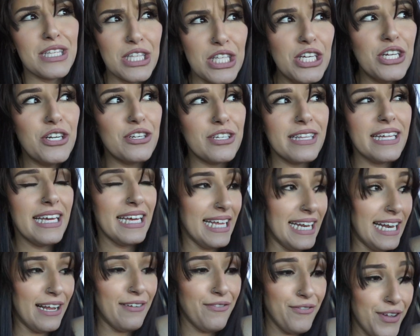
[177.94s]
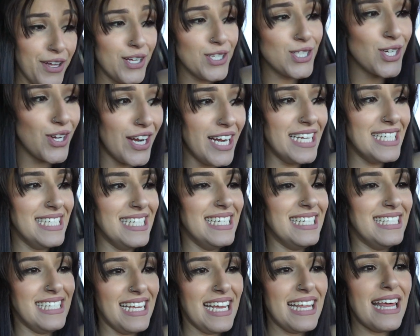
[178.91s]
Literally, and it feels crazy to
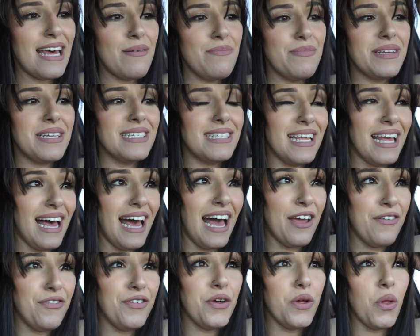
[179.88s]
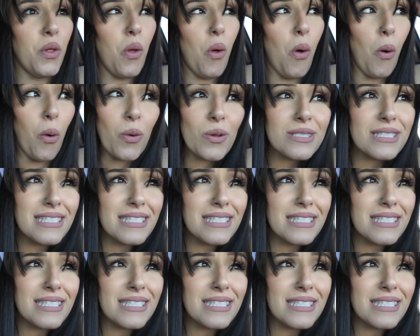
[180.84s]
say that because I feel old